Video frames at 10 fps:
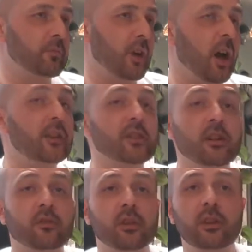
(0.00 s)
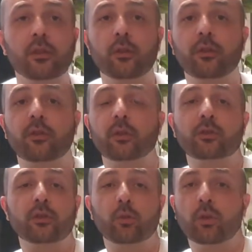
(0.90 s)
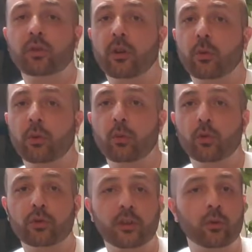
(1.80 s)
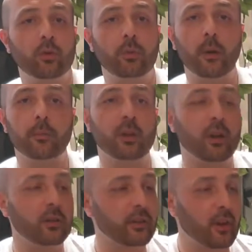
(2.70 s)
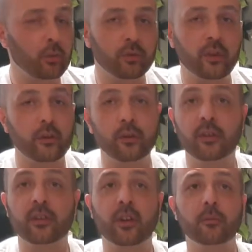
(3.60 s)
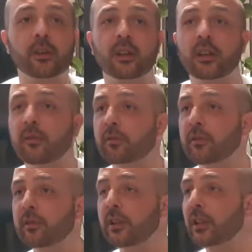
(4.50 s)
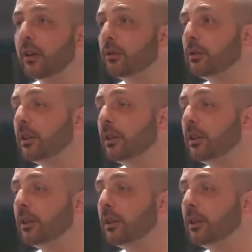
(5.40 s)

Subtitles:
I generally use filtered water when watering all my plants. I will tell you the same thing in every video.